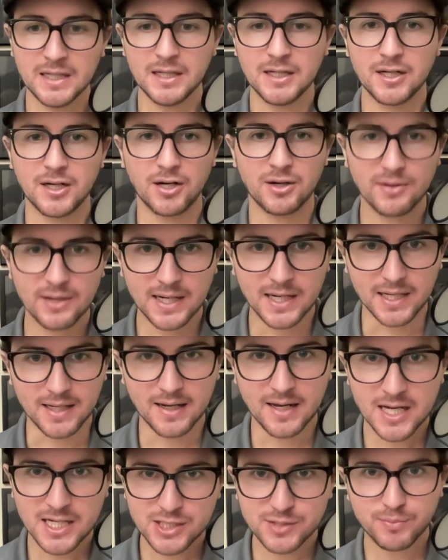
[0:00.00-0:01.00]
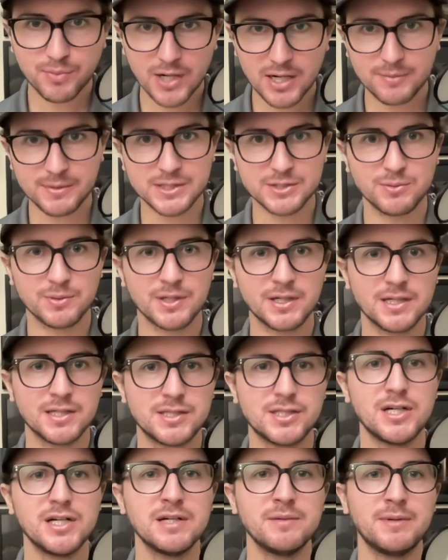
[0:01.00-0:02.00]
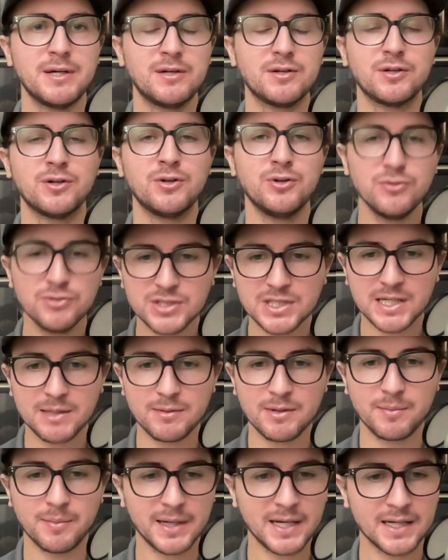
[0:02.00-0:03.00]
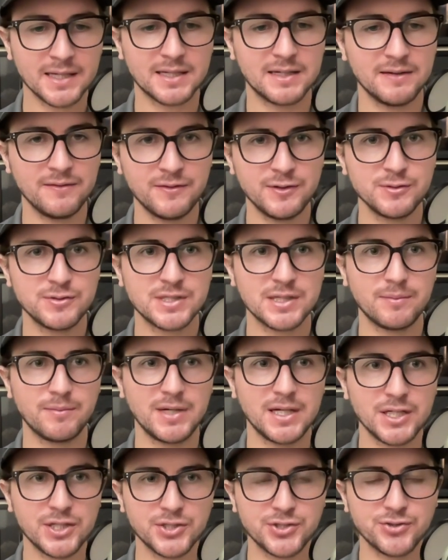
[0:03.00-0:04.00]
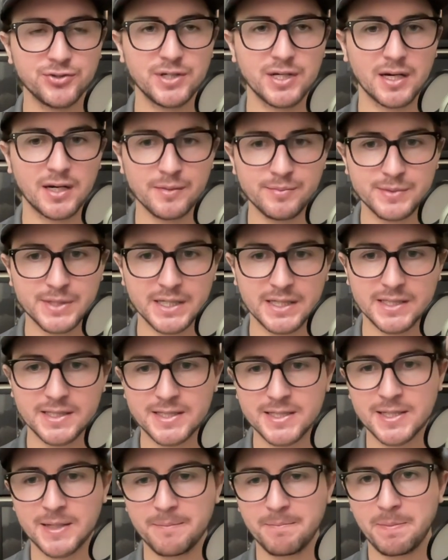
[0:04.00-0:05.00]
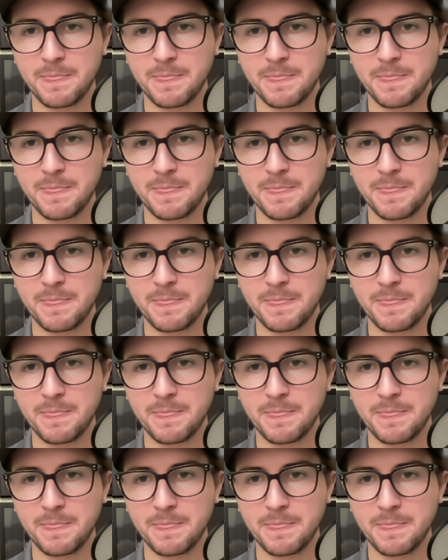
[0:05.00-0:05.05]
All right, as promised, we're going to talk about who's coming back, give you some injury updates,